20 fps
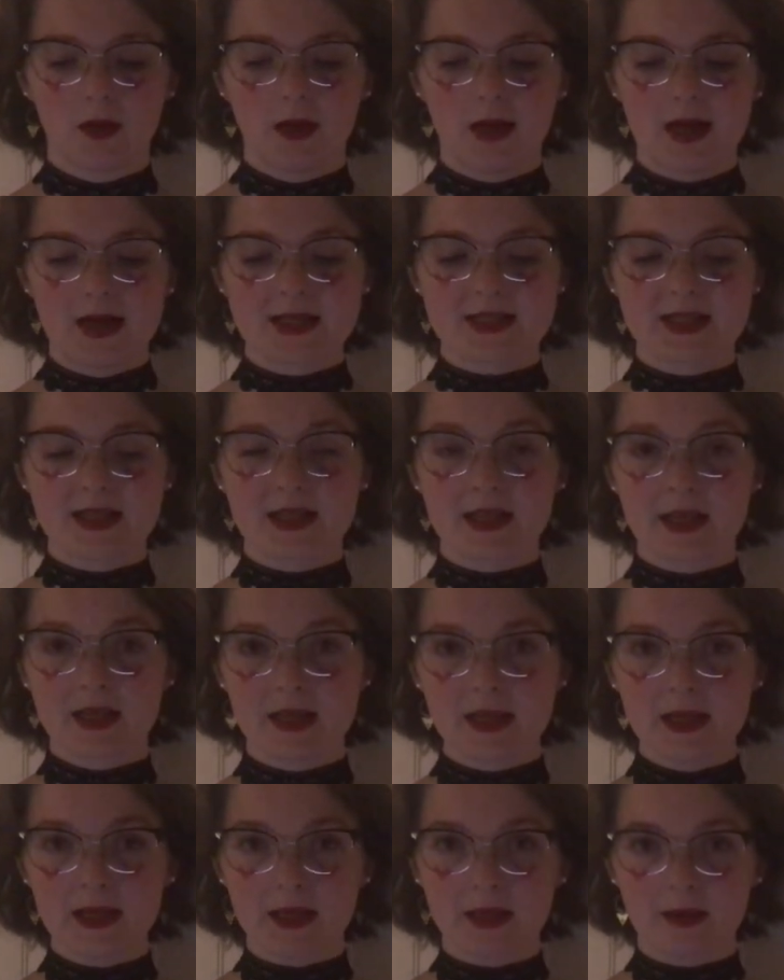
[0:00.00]
I said
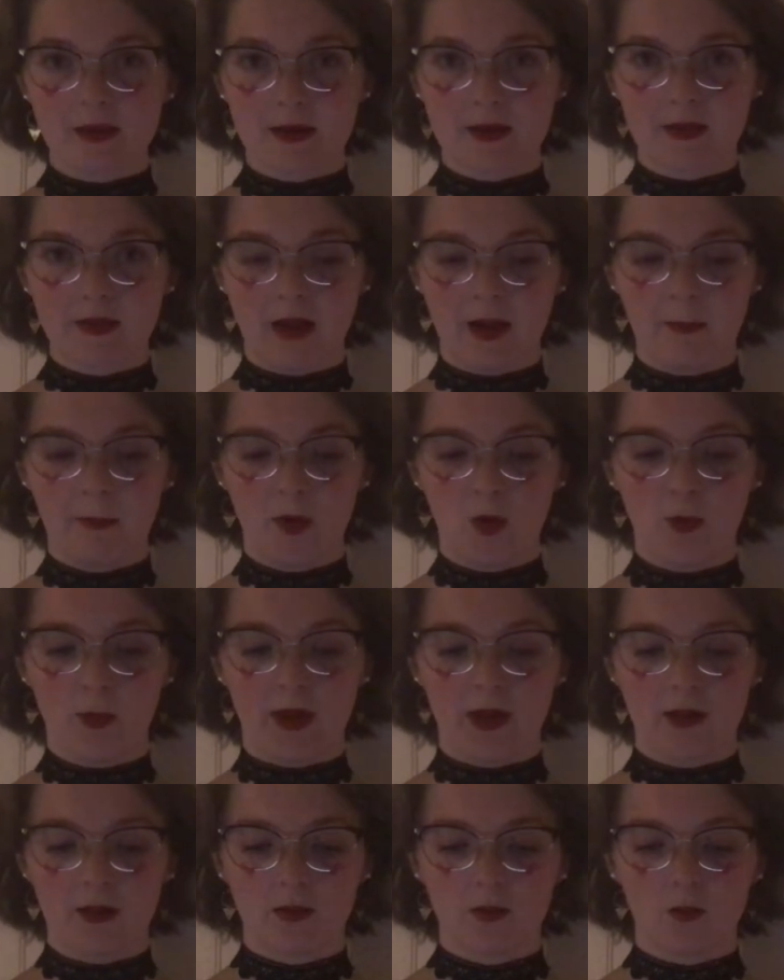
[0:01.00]
he in that
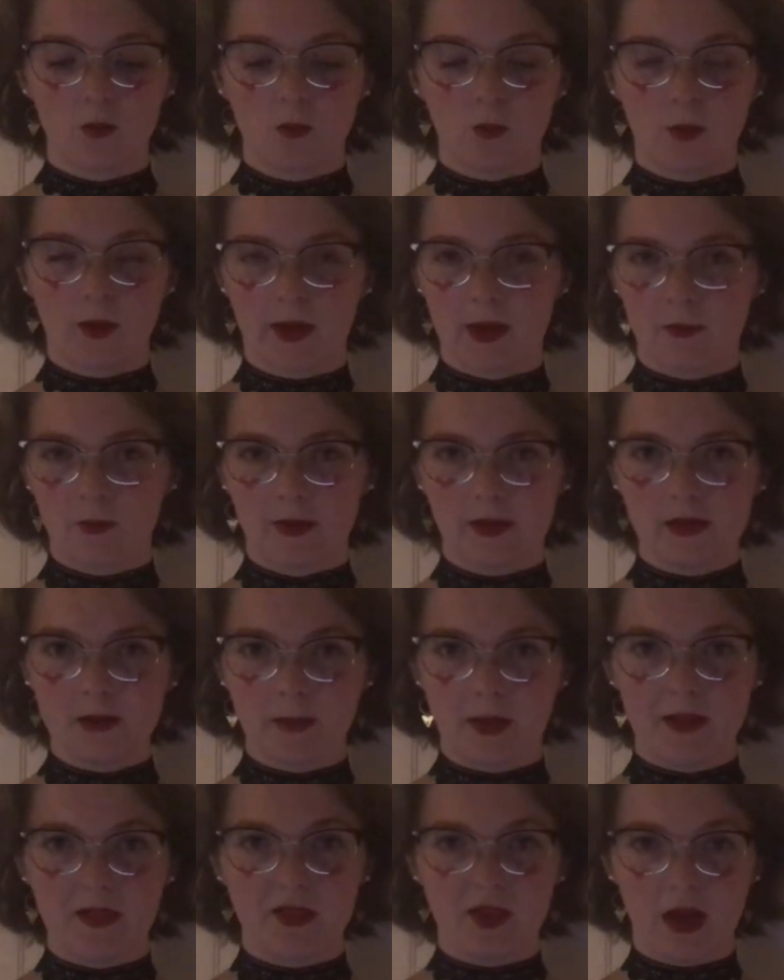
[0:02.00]
moment when I really
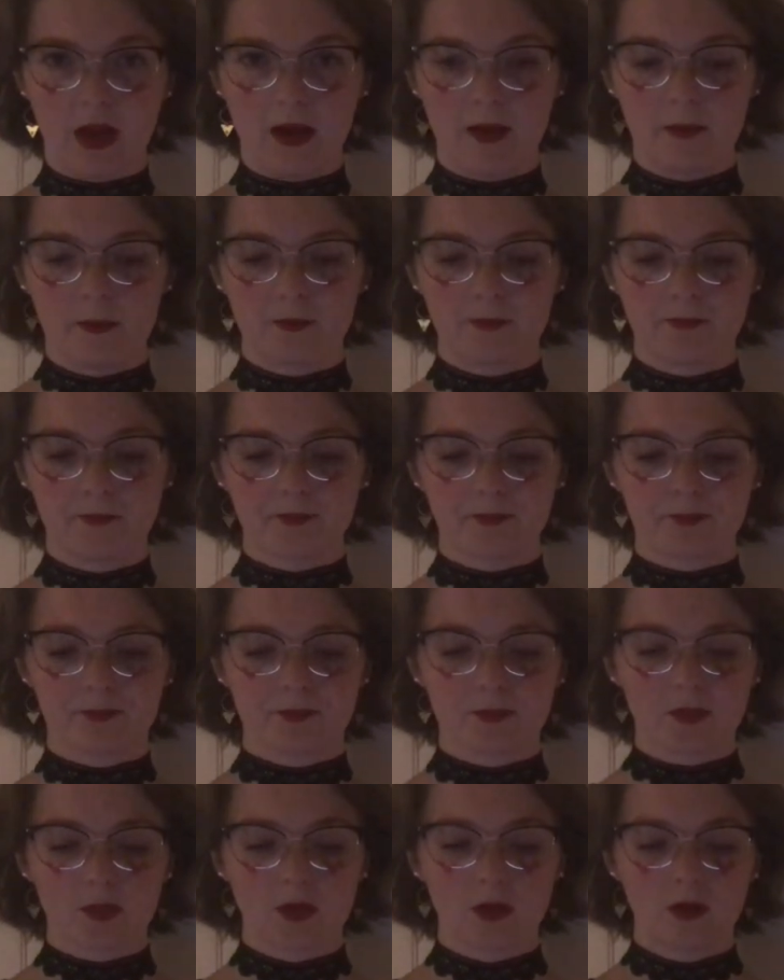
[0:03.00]
meant they.
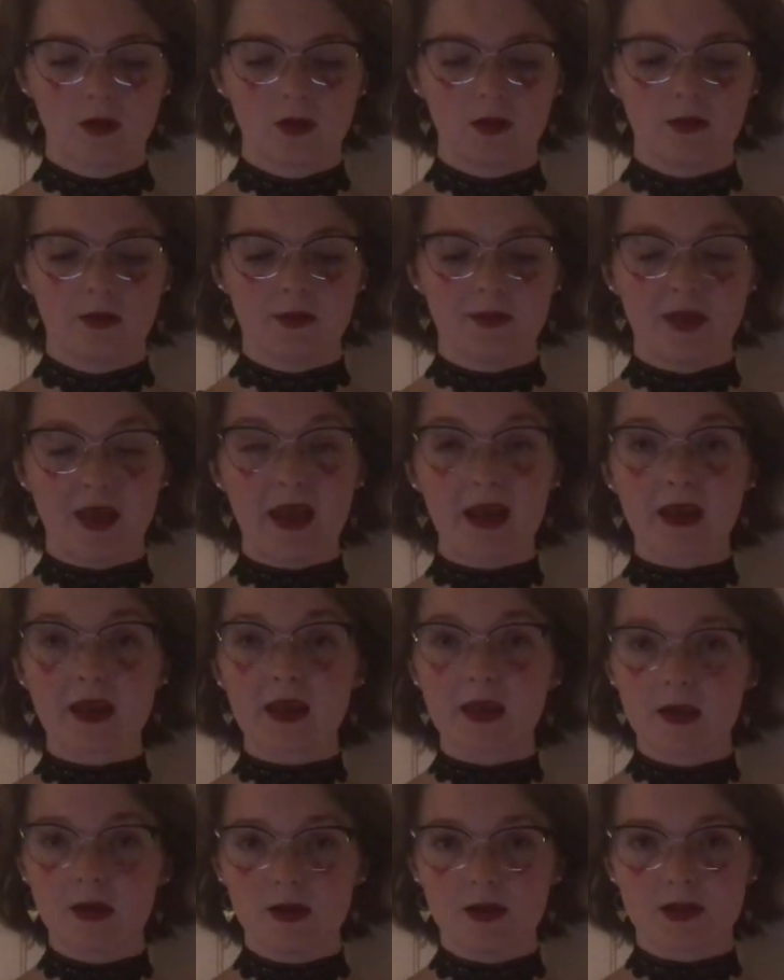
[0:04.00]
They
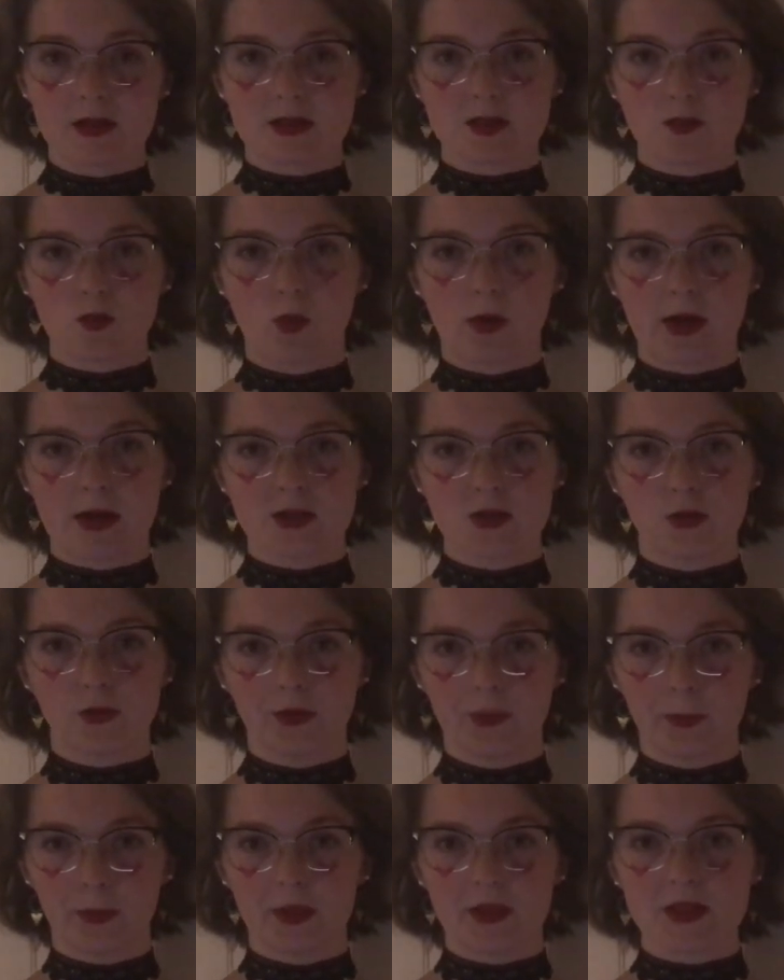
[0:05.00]
is what I told
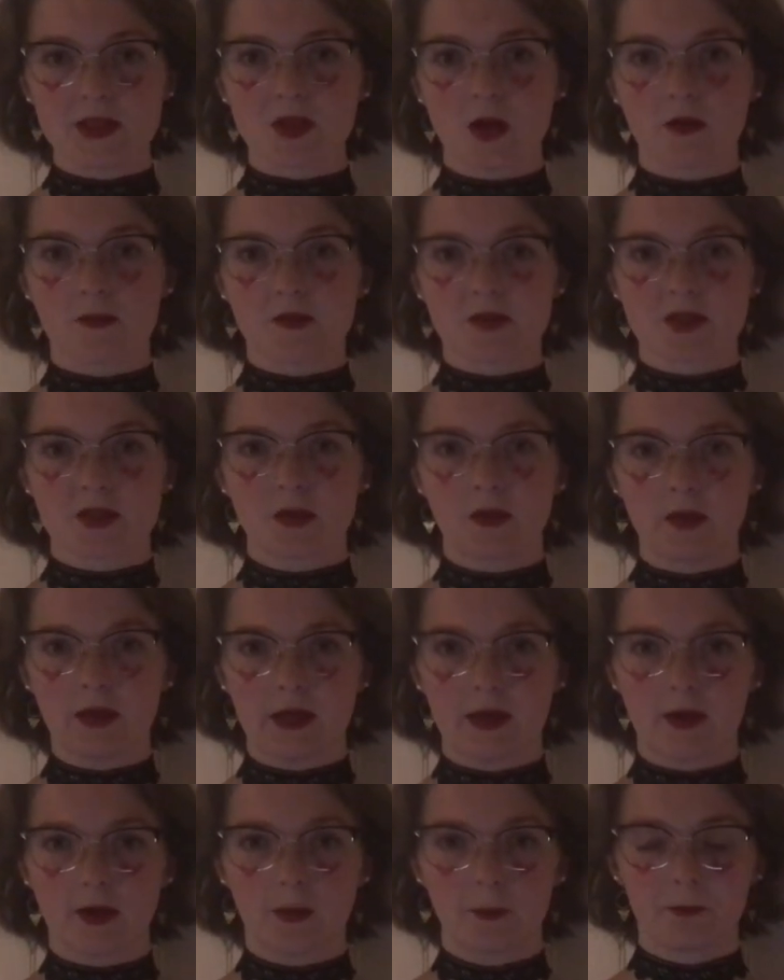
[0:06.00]
the police officer
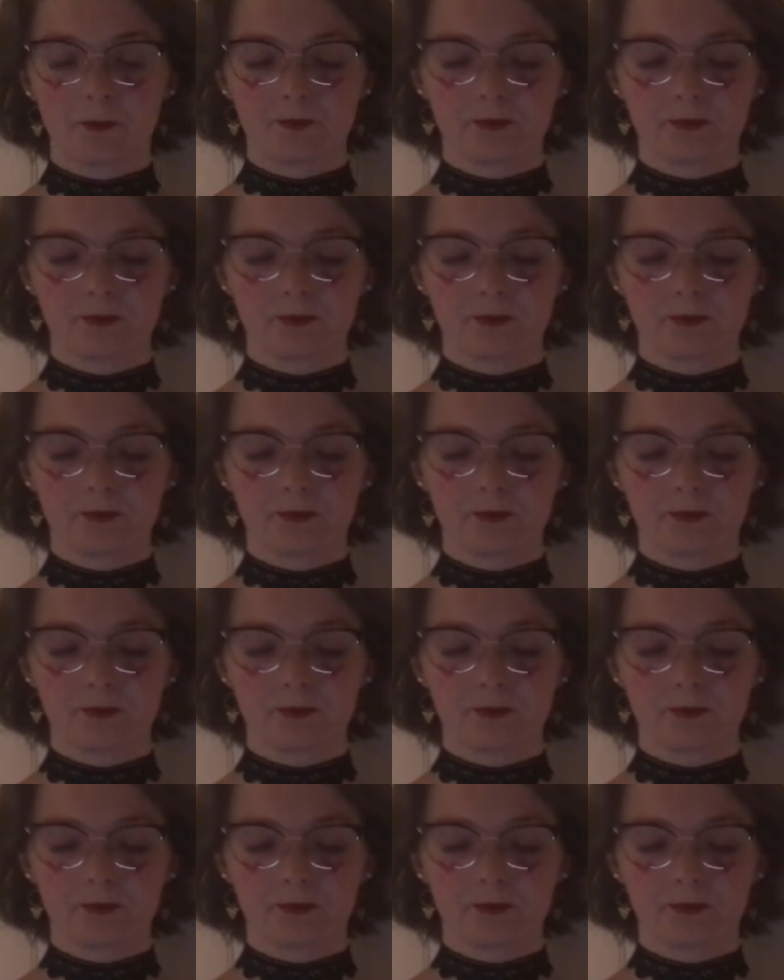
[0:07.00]
later.